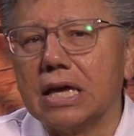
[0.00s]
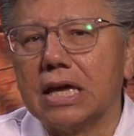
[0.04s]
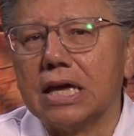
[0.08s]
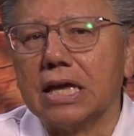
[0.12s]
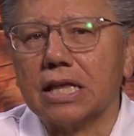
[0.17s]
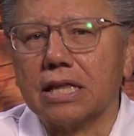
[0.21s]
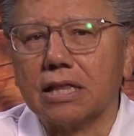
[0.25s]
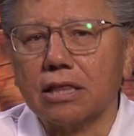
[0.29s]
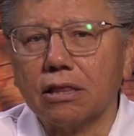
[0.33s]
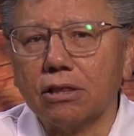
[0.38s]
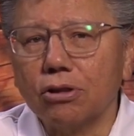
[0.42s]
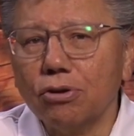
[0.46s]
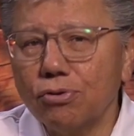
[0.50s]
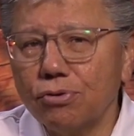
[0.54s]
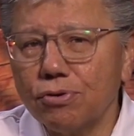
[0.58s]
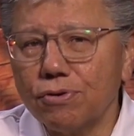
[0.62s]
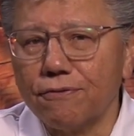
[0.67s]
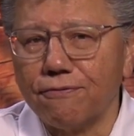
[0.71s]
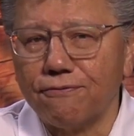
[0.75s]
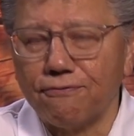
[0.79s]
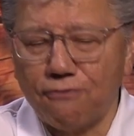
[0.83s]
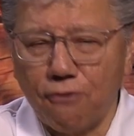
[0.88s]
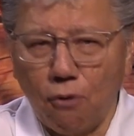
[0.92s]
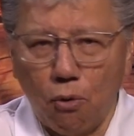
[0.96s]
In
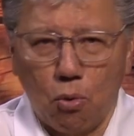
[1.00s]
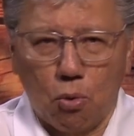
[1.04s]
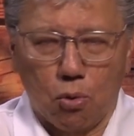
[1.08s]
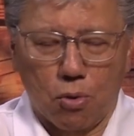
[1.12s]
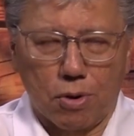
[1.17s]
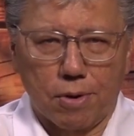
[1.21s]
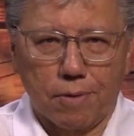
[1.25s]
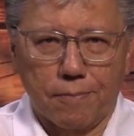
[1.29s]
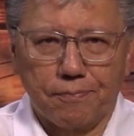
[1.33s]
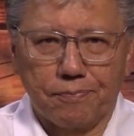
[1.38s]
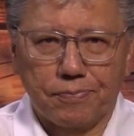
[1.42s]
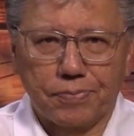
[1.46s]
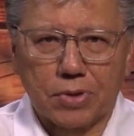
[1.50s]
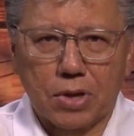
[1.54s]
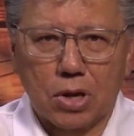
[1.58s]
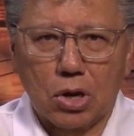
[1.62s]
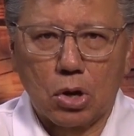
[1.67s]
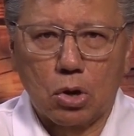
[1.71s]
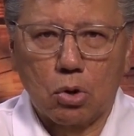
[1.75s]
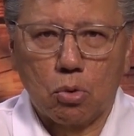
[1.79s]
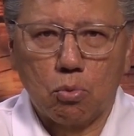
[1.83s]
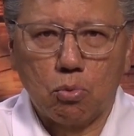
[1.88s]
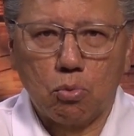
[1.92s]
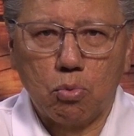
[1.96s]
Luke 4,
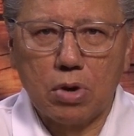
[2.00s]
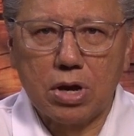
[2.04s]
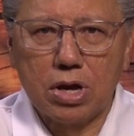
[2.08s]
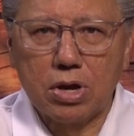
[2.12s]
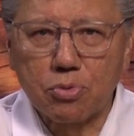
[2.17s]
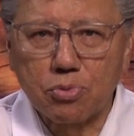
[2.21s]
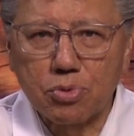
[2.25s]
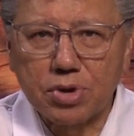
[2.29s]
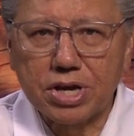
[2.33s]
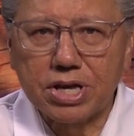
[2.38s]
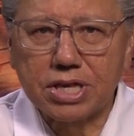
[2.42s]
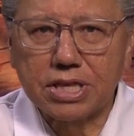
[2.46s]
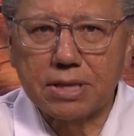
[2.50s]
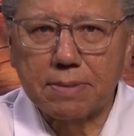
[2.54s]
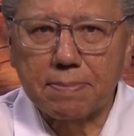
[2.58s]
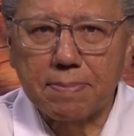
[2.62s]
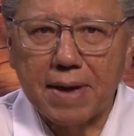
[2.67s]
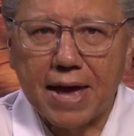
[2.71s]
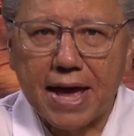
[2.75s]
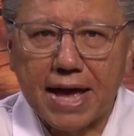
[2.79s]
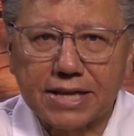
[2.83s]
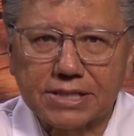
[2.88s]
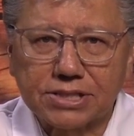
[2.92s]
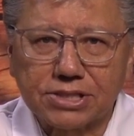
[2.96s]
we read the
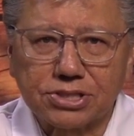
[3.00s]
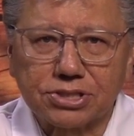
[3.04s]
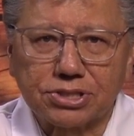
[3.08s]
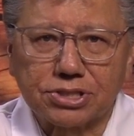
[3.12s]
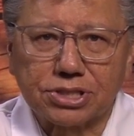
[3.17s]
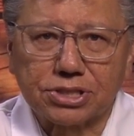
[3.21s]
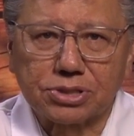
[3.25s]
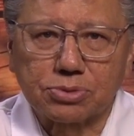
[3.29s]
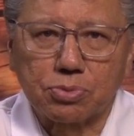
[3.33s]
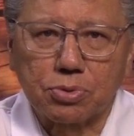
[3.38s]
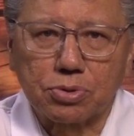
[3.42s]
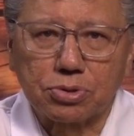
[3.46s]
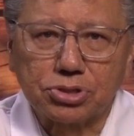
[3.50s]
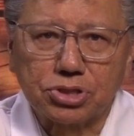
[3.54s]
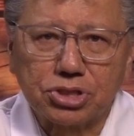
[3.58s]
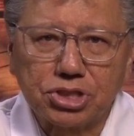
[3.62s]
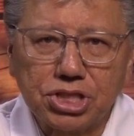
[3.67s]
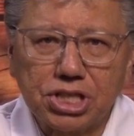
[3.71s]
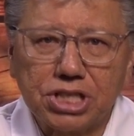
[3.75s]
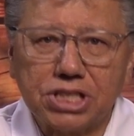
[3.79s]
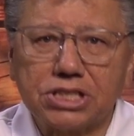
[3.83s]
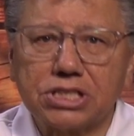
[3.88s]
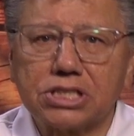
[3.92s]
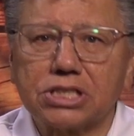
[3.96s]
passages where
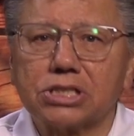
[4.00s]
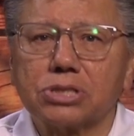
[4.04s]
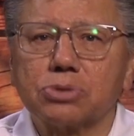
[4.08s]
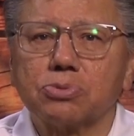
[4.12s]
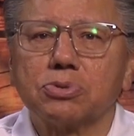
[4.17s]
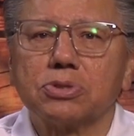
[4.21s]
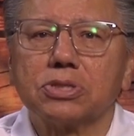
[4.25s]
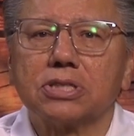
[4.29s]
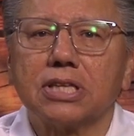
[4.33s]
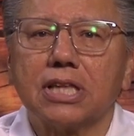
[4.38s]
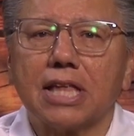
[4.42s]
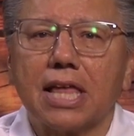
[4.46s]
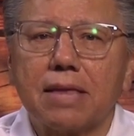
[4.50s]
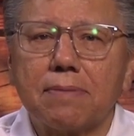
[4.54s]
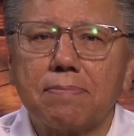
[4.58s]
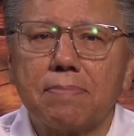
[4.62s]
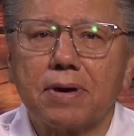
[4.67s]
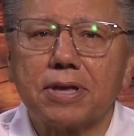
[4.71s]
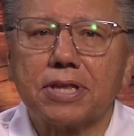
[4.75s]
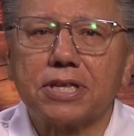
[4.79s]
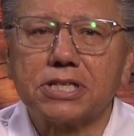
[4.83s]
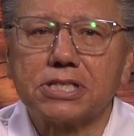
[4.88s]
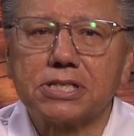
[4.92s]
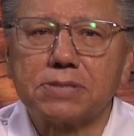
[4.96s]
Jesus was led
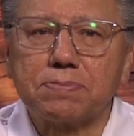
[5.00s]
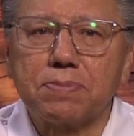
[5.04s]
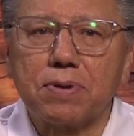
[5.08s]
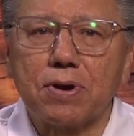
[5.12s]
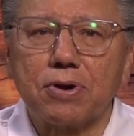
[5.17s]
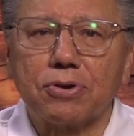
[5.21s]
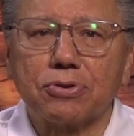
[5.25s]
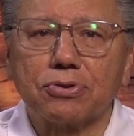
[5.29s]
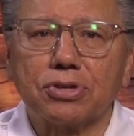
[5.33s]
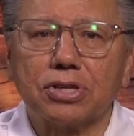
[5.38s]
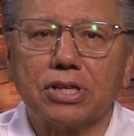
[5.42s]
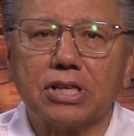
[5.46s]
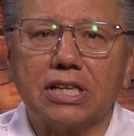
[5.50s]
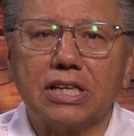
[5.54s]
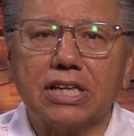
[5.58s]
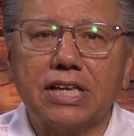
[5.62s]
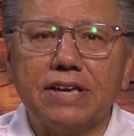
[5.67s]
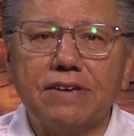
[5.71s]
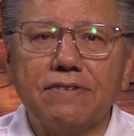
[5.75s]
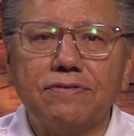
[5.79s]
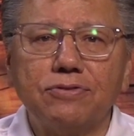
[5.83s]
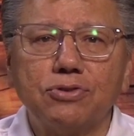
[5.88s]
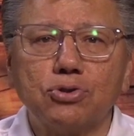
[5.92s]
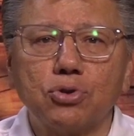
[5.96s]
by the Spirit to
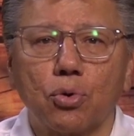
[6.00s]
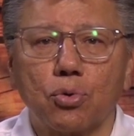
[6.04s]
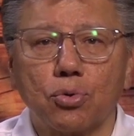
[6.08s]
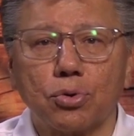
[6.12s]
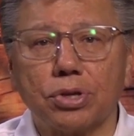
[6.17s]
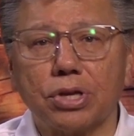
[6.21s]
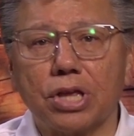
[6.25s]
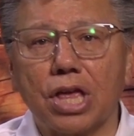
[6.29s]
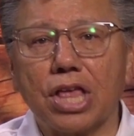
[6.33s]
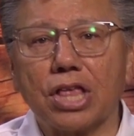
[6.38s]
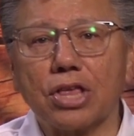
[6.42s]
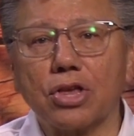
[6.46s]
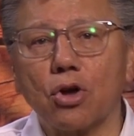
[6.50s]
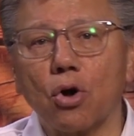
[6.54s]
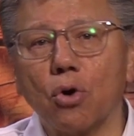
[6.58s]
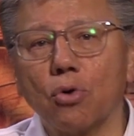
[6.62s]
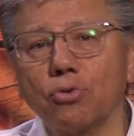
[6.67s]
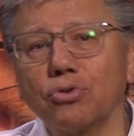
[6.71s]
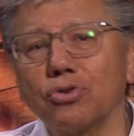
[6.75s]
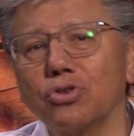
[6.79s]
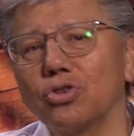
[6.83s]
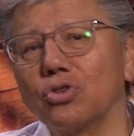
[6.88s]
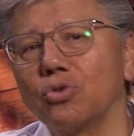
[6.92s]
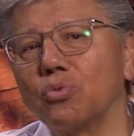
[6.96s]
leave Jordan and
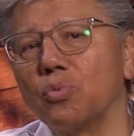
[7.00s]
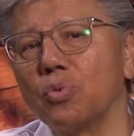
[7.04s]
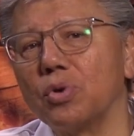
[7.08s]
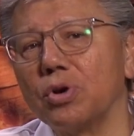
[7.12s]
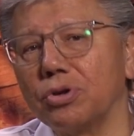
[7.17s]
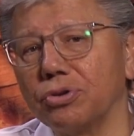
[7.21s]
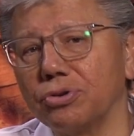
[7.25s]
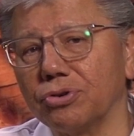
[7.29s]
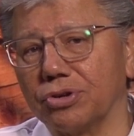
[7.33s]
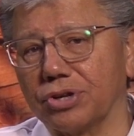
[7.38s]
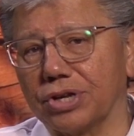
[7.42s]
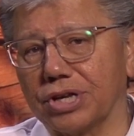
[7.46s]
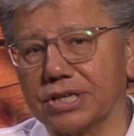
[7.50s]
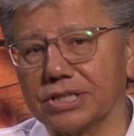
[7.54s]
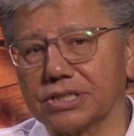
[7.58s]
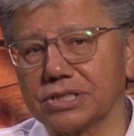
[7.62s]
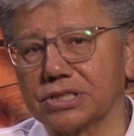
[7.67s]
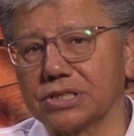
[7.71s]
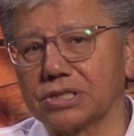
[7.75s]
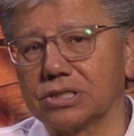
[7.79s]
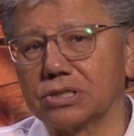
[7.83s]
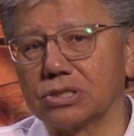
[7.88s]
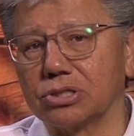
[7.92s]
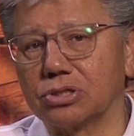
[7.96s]
go to the
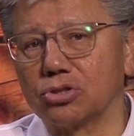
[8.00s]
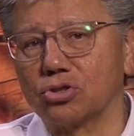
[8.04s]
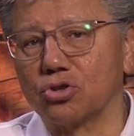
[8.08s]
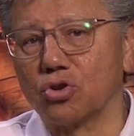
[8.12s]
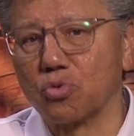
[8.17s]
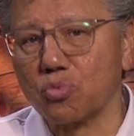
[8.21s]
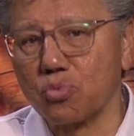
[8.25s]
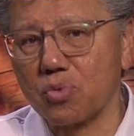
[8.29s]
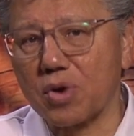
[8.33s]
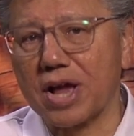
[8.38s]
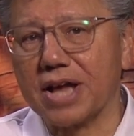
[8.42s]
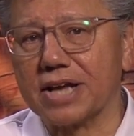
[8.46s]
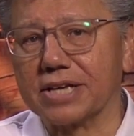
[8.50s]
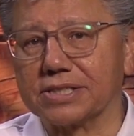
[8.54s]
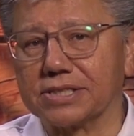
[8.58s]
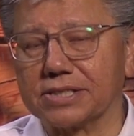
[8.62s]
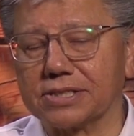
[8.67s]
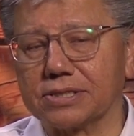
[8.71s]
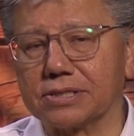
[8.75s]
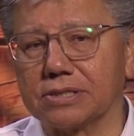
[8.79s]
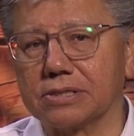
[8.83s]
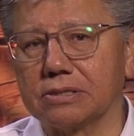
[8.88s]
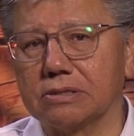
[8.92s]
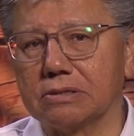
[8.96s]
wilderness to
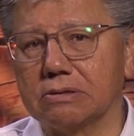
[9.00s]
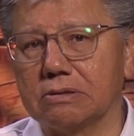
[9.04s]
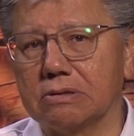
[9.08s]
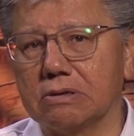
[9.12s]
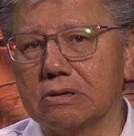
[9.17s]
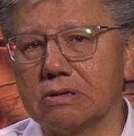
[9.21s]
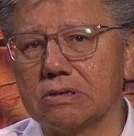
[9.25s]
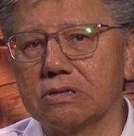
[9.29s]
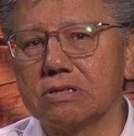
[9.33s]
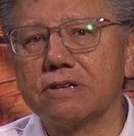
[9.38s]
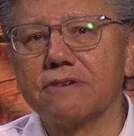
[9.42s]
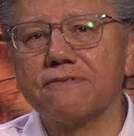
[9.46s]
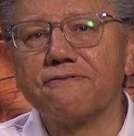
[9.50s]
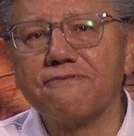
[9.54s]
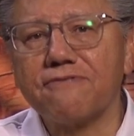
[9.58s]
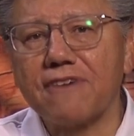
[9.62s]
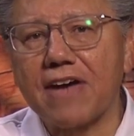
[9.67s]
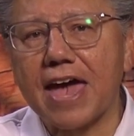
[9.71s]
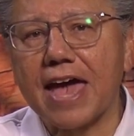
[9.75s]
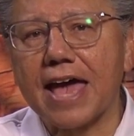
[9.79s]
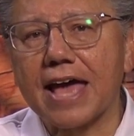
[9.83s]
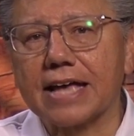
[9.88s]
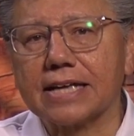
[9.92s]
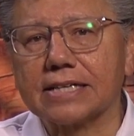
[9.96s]
rest, to
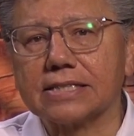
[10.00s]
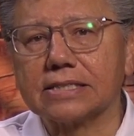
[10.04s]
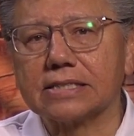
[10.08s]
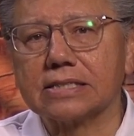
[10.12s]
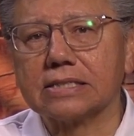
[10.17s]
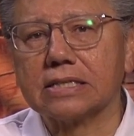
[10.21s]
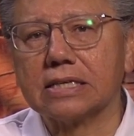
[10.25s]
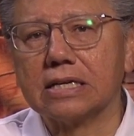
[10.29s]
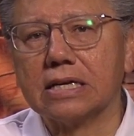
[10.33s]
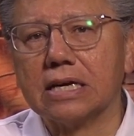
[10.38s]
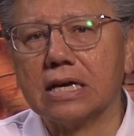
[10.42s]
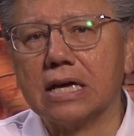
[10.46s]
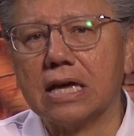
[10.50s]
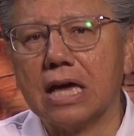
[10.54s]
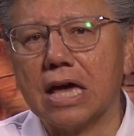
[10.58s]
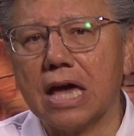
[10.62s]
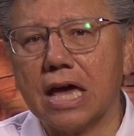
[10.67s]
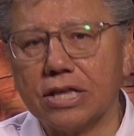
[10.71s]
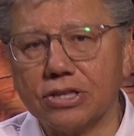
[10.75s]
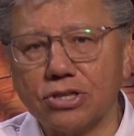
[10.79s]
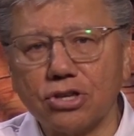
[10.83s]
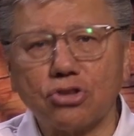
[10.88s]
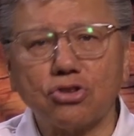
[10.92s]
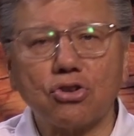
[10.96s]
fast,
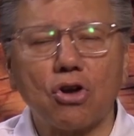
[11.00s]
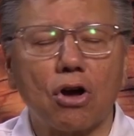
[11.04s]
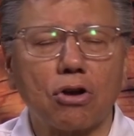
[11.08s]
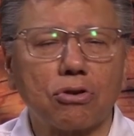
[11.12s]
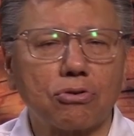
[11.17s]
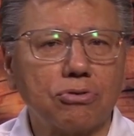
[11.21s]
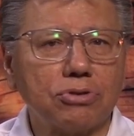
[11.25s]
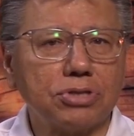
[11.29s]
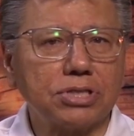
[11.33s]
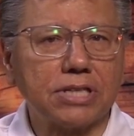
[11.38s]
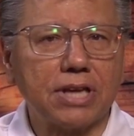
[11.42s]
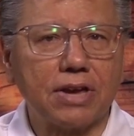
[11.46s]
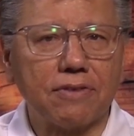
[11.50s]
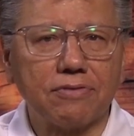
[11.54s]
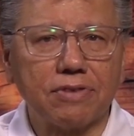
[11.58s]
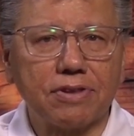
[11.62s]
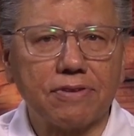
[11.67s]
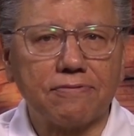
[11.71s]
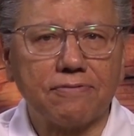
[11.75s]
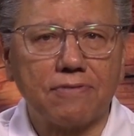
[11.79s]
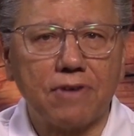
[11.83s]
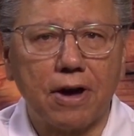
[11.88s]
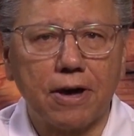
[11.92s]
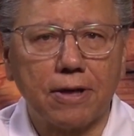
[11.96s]
and to talk to his
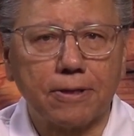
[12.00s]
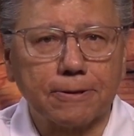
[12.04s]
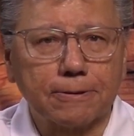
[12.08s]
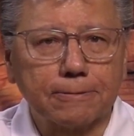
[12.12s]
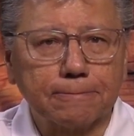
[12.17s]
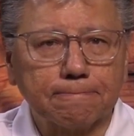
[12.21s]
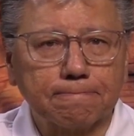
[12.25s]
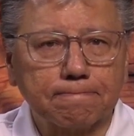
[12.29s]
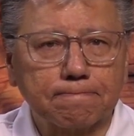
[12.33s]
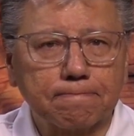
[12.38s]
Heavenly Father.